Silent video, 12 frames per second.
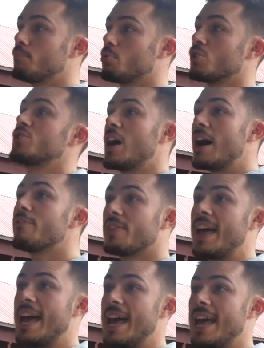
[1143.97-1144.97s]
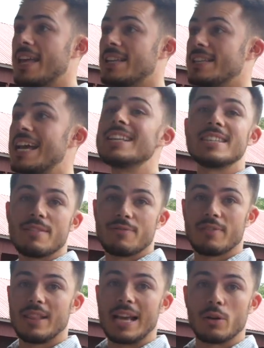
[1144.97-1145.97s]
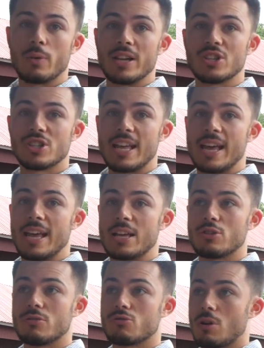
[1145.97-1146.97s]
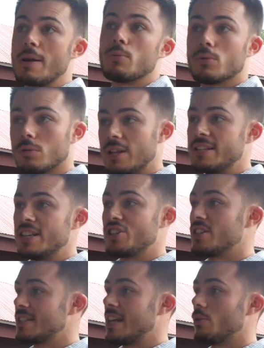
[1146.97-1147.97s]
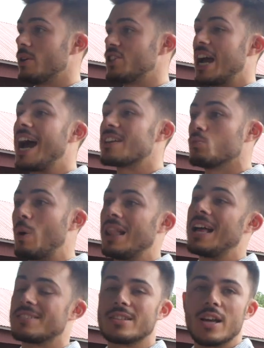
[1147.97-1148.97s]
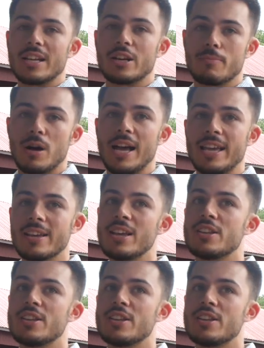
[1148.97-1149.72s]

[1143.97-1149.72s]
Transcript: preserve their native language, their tribal indigenous language, as well as learning Khmer,